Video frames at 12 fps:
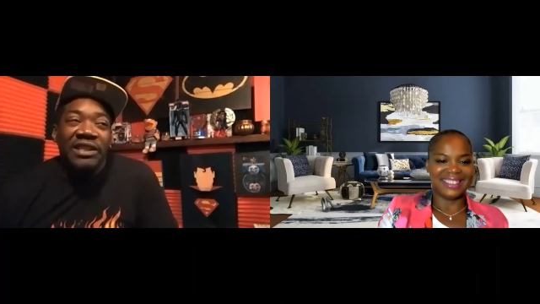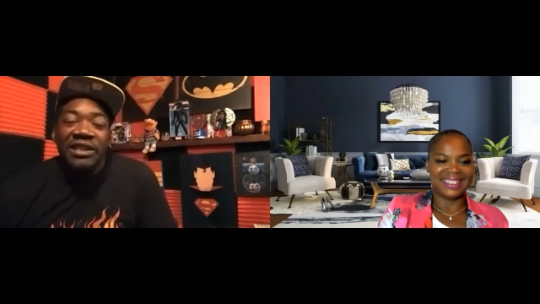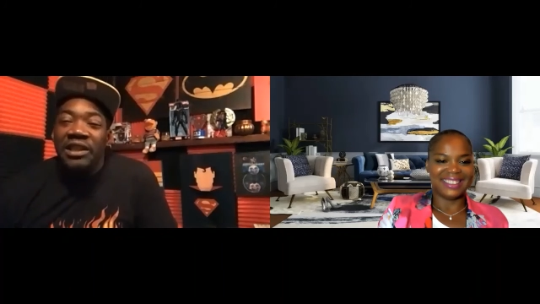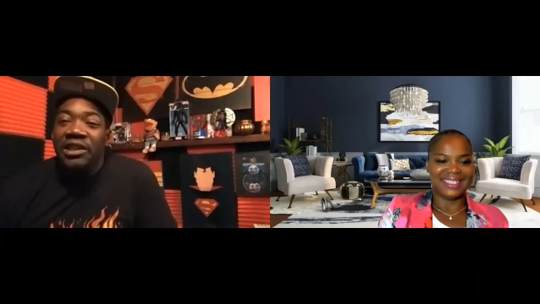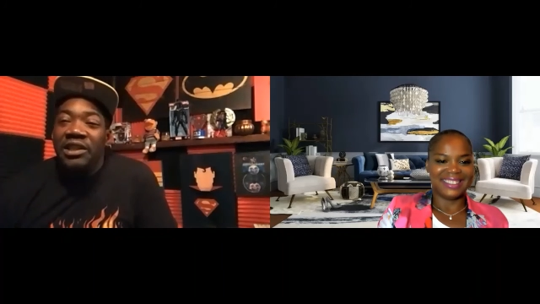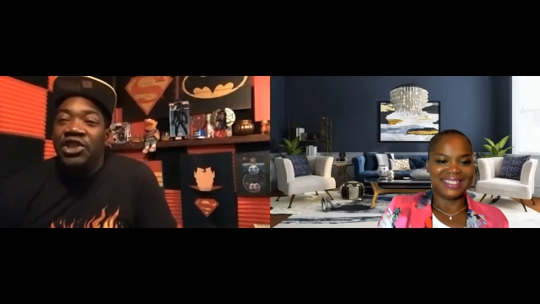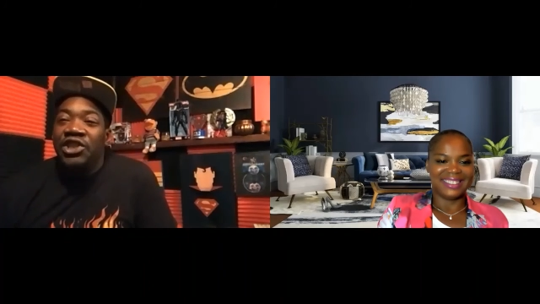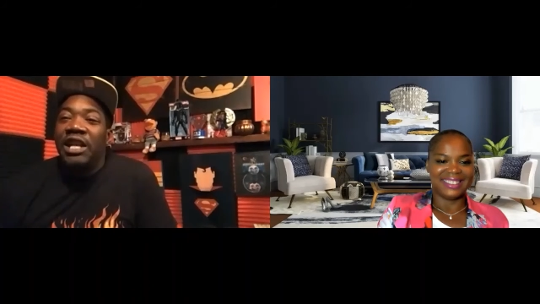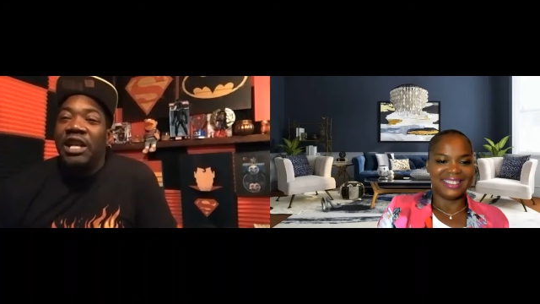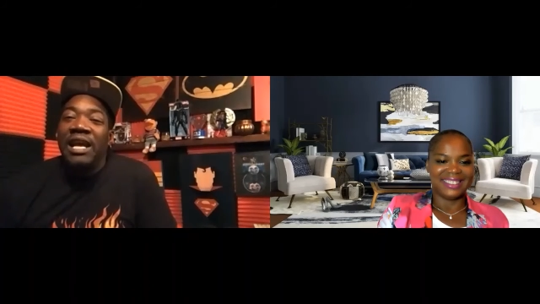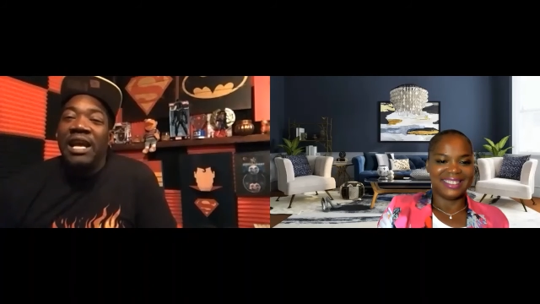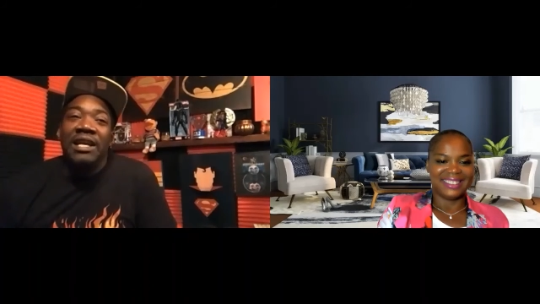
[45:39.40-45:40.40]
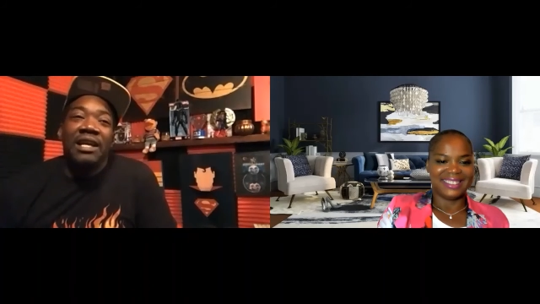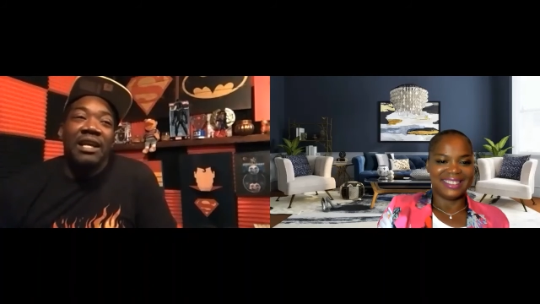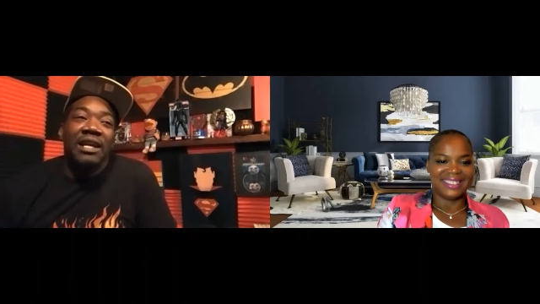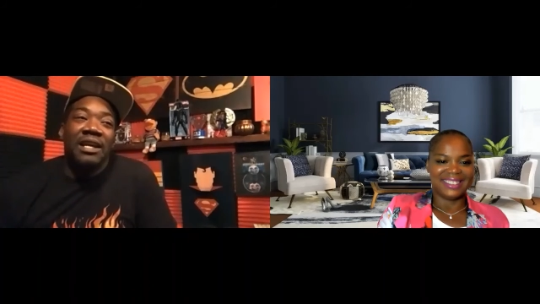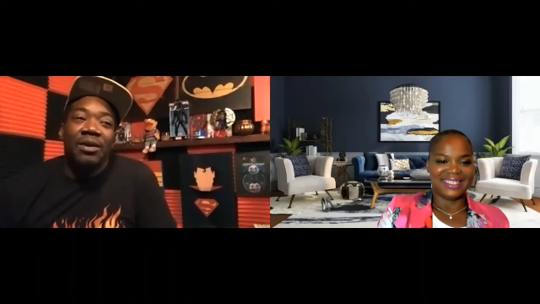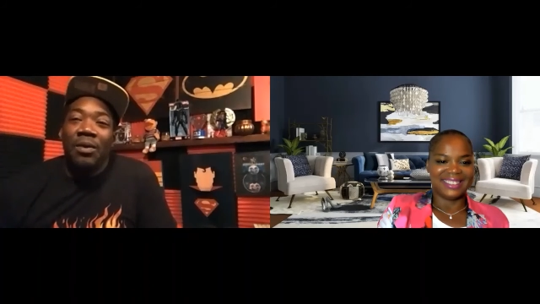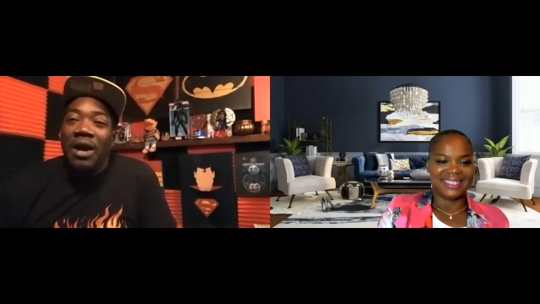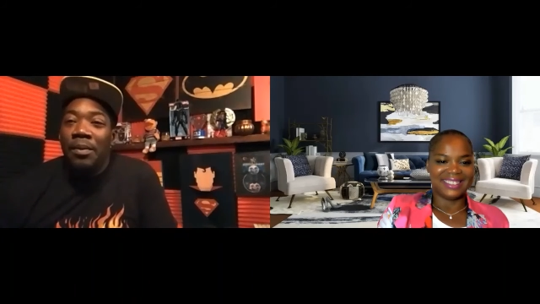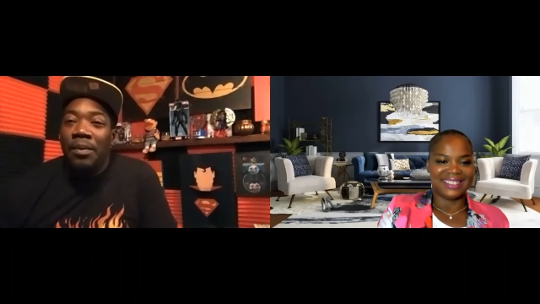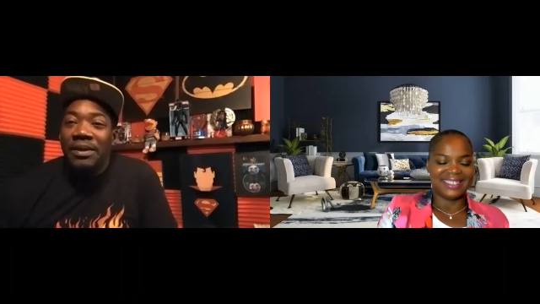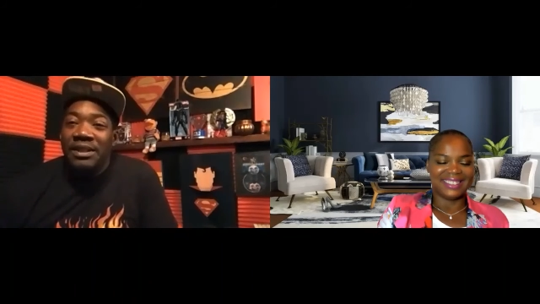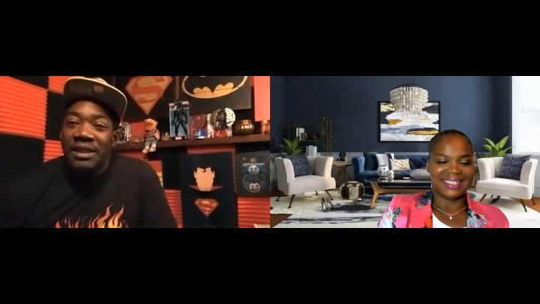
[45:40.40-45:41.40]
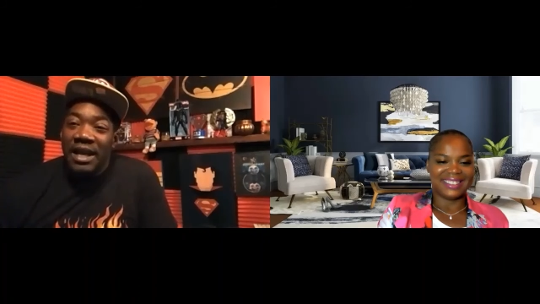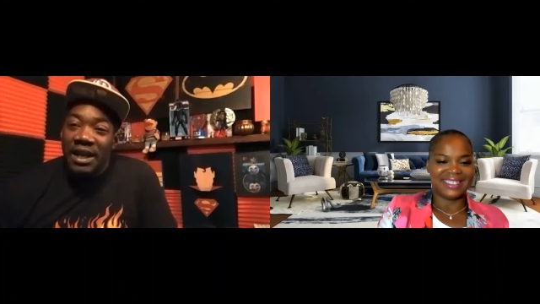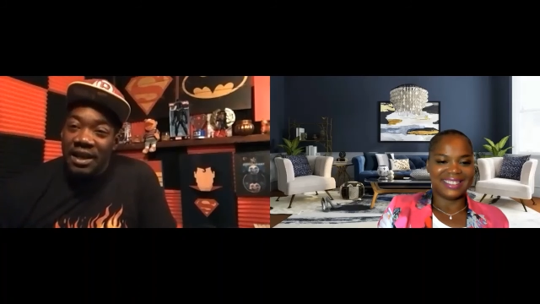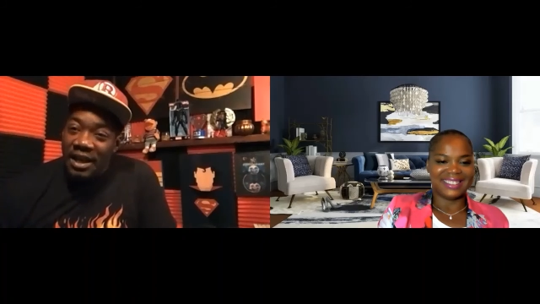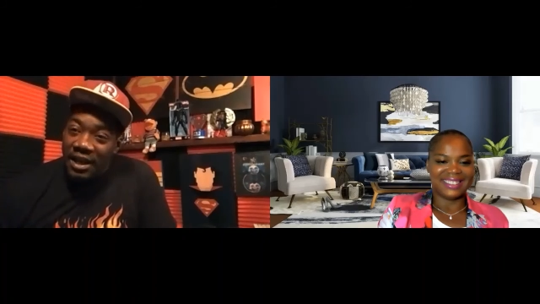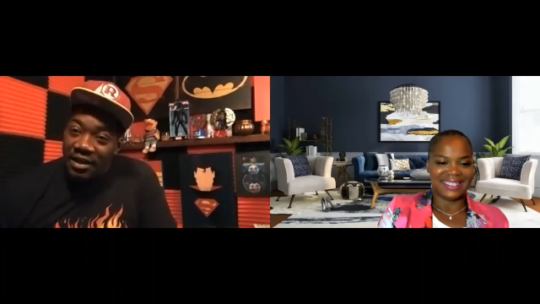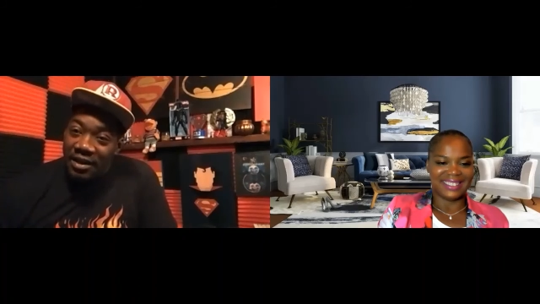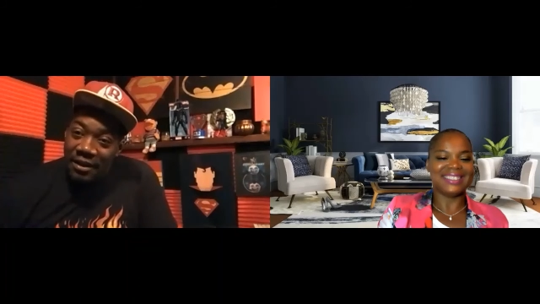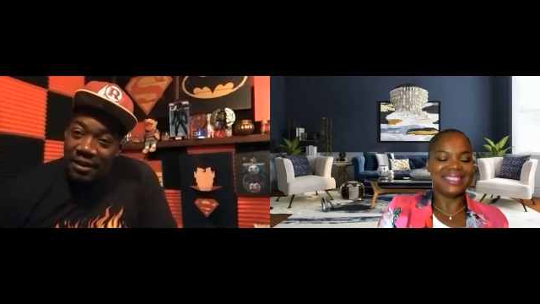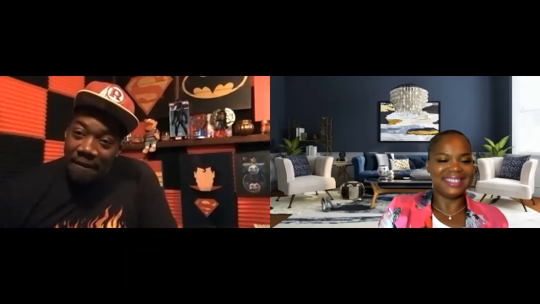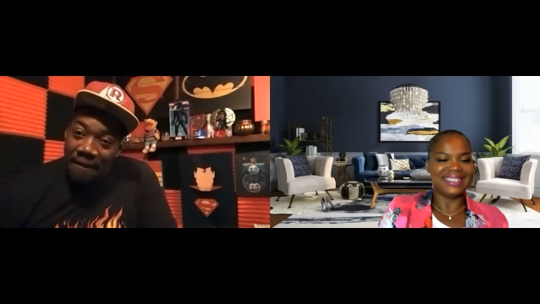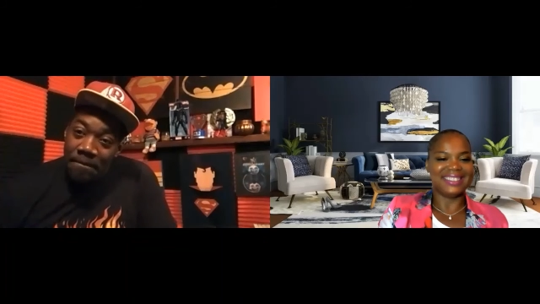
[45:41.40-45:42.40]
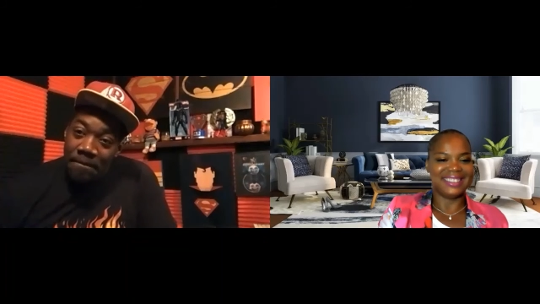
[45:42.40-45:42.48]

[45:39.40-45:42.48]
Speaker 1: seen the chalet where I will be staying at. Mm-hmm.